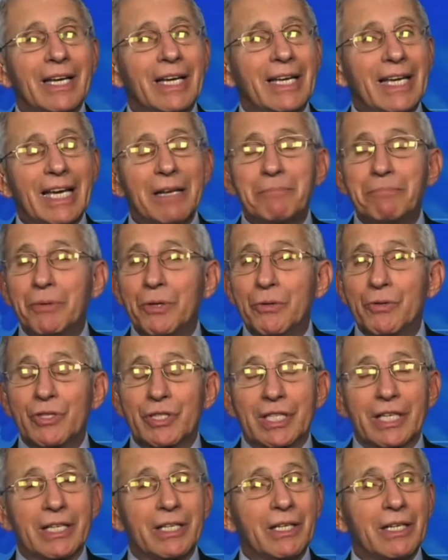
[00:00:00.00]
get
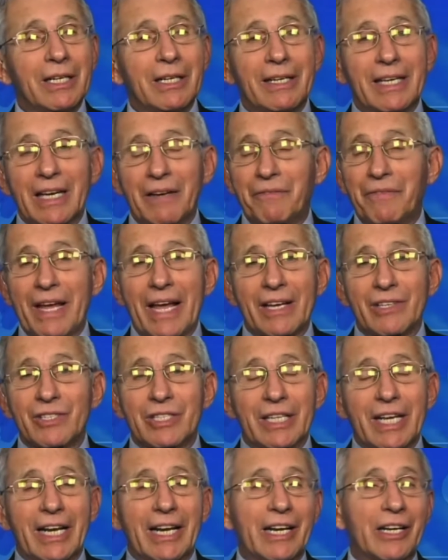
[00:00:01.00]
boosted, get
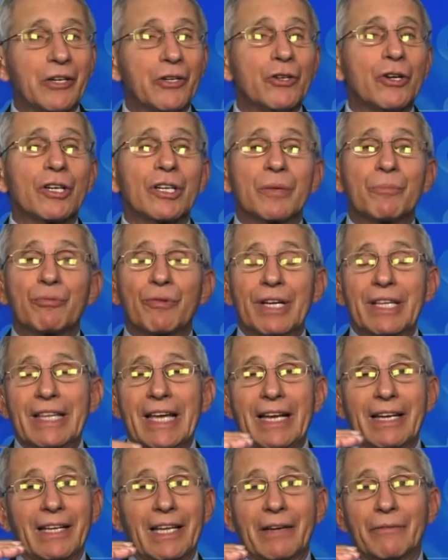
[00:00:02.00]
vaccinated, and you're going to bring
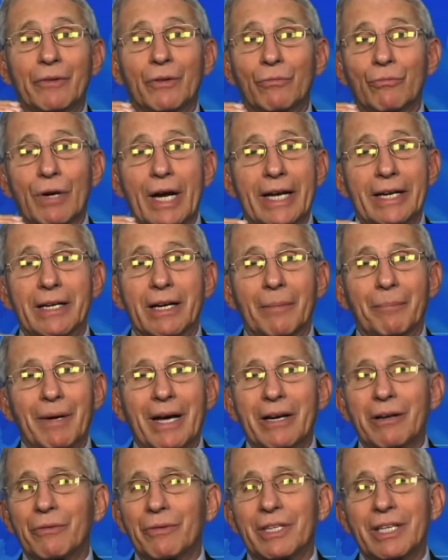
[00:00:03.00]
that level right up.
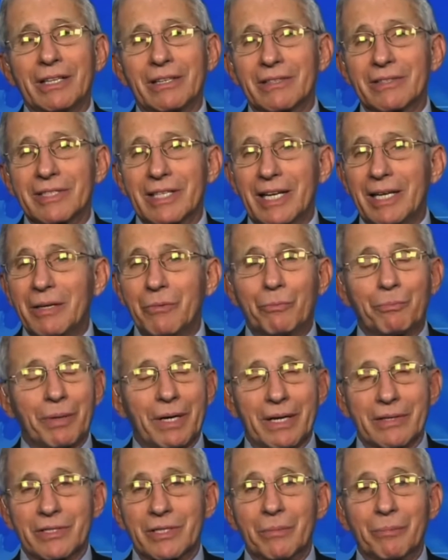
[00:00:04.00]
I don't think there's any
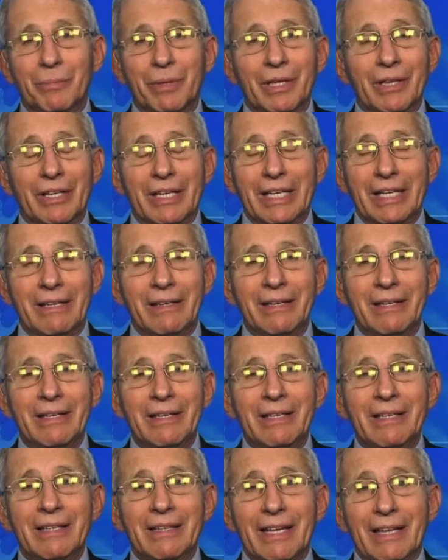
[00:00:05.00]
possibility
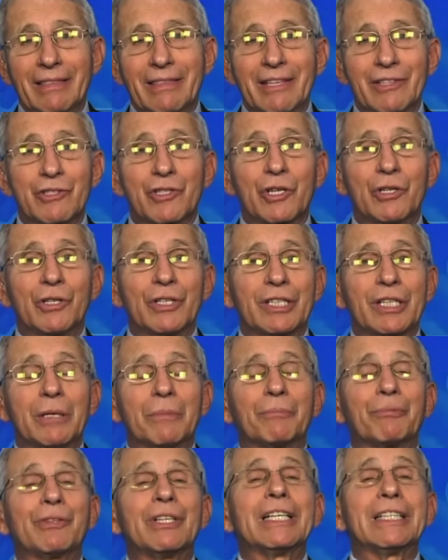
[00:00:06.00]
that this could
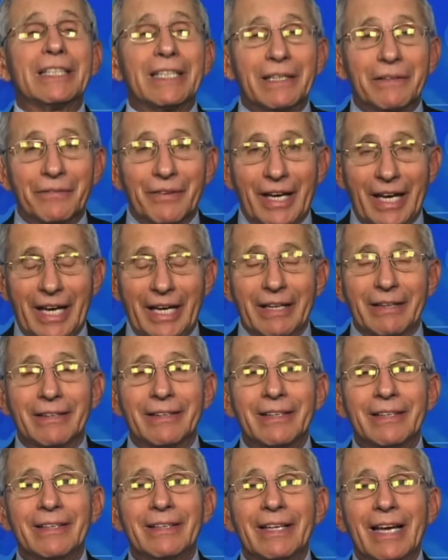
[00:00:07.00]
completely evade
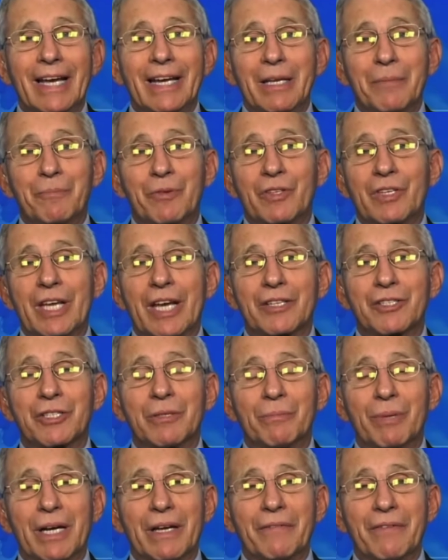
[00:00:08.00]
any
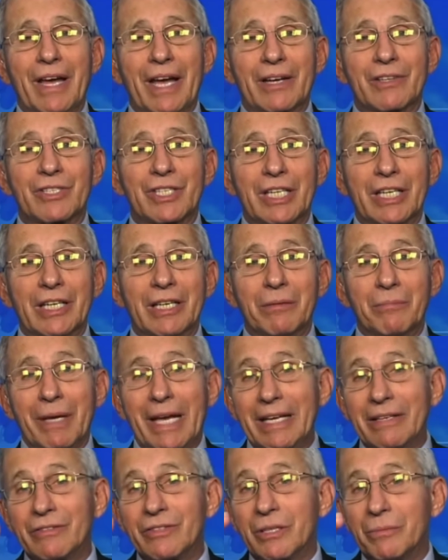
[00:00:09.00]
protection by a vaccine. It
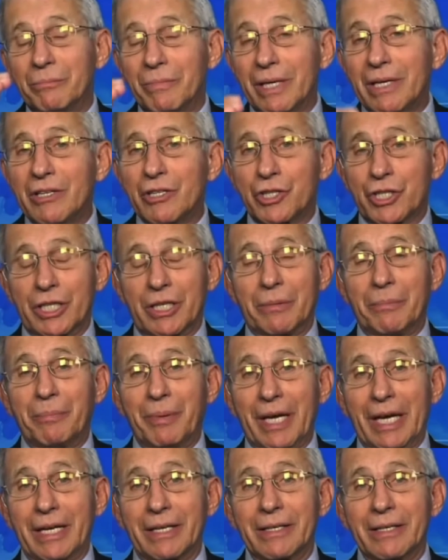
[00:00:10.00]
may diminish it a
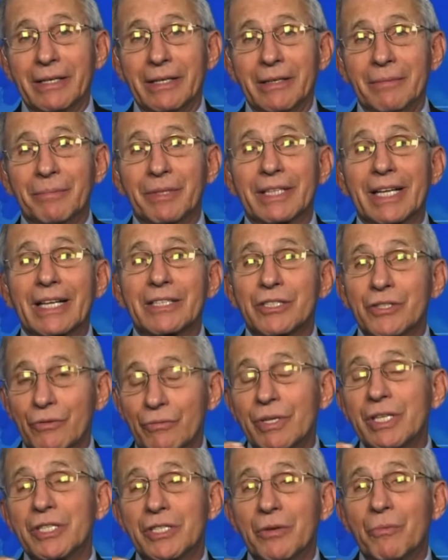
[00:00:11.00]
bit, but that's the
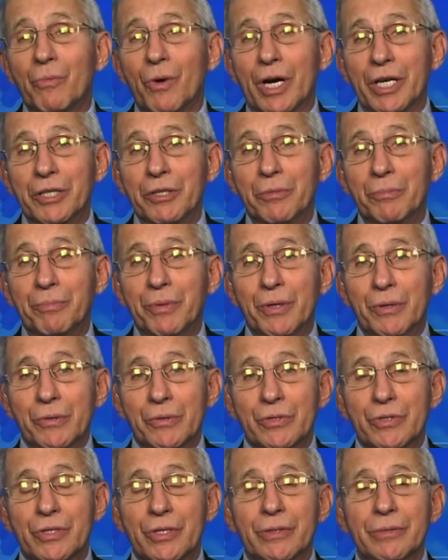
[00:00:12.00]
reason why you
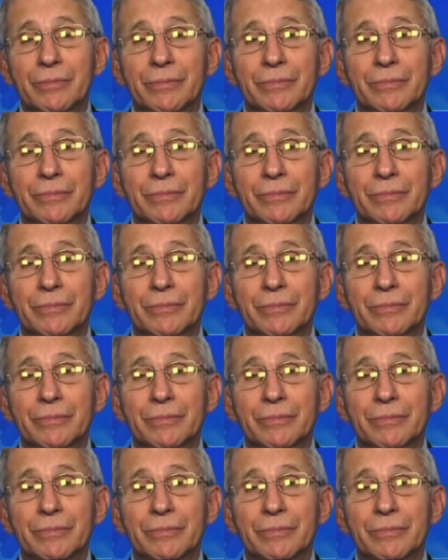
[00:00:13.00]
boost.